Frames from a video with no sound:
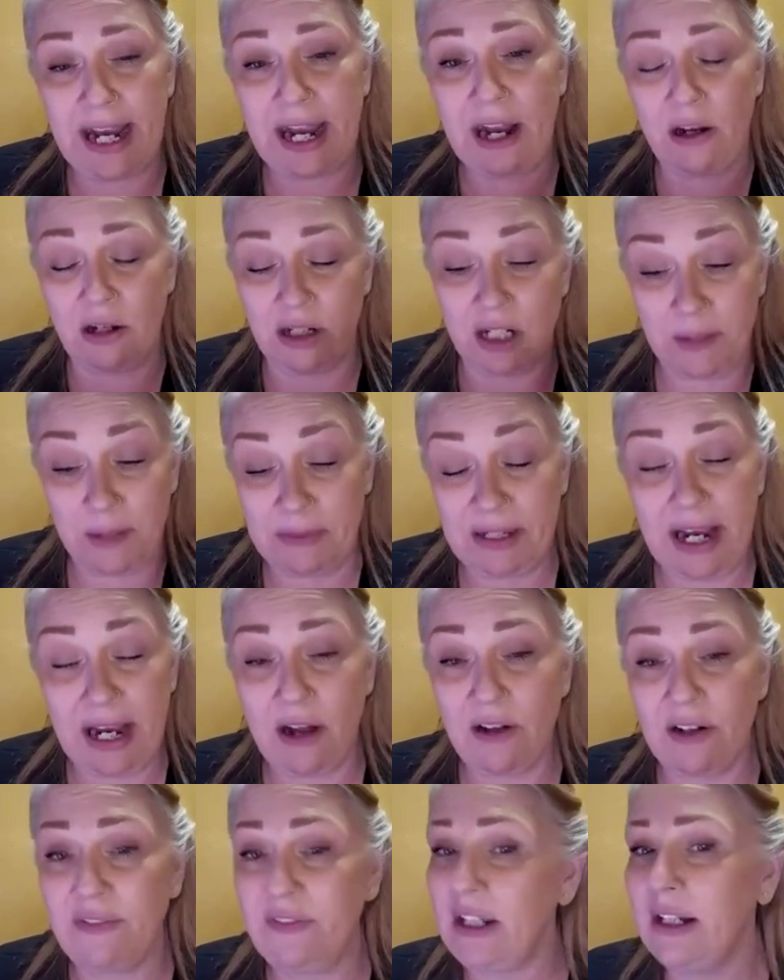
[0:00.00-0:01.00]

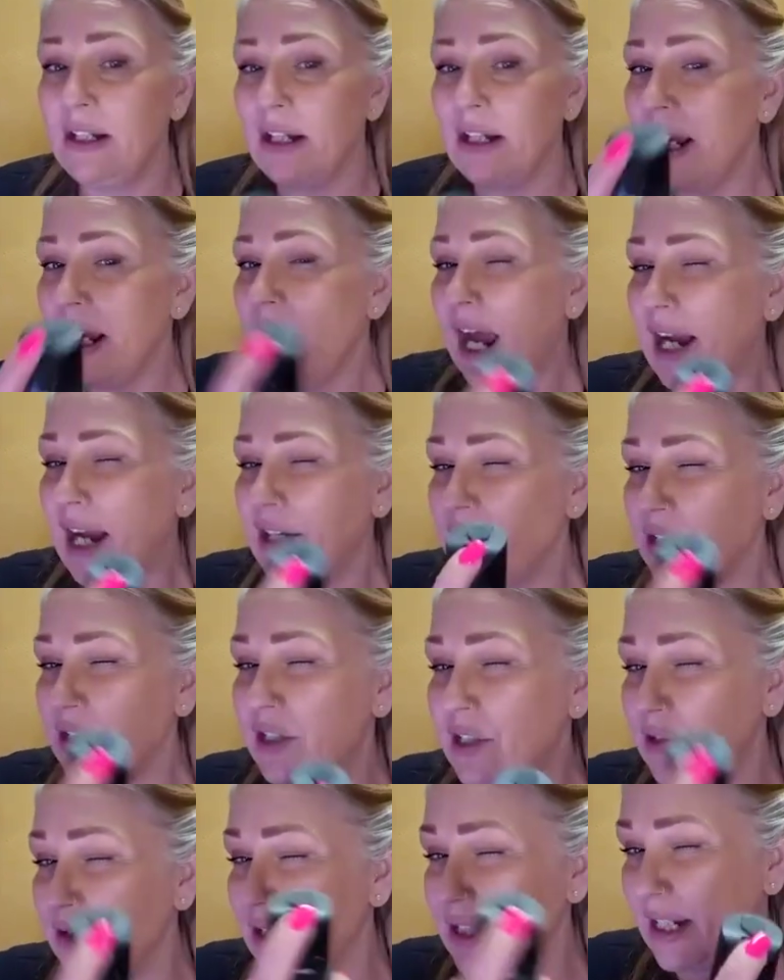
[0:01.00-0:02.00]
out of it, I
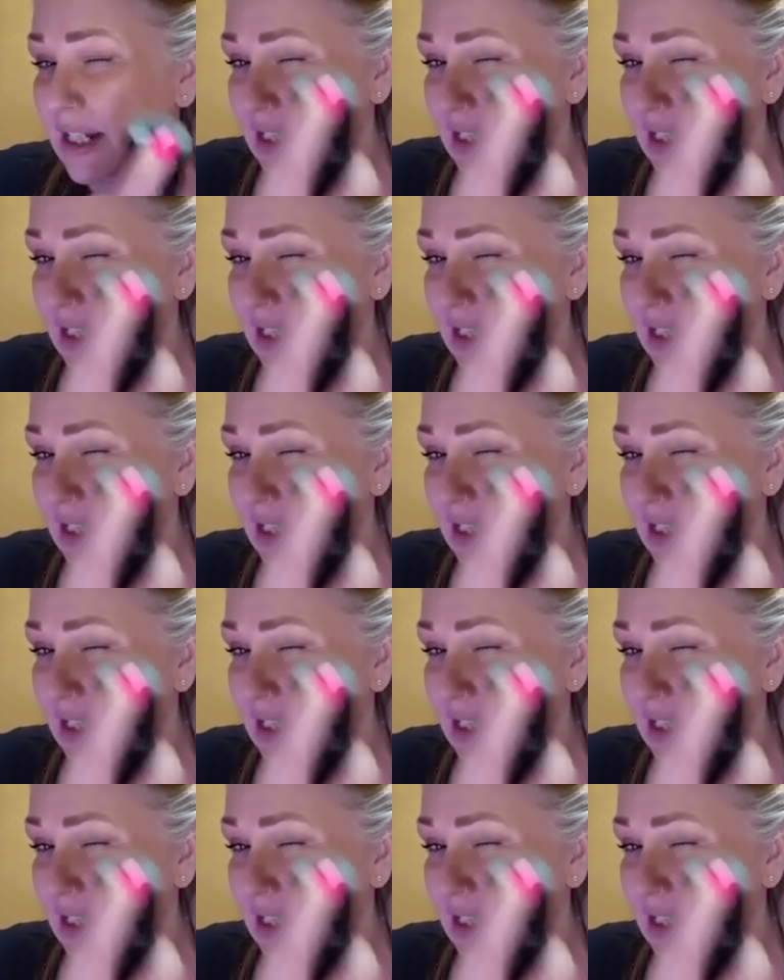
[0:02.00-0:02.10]
just use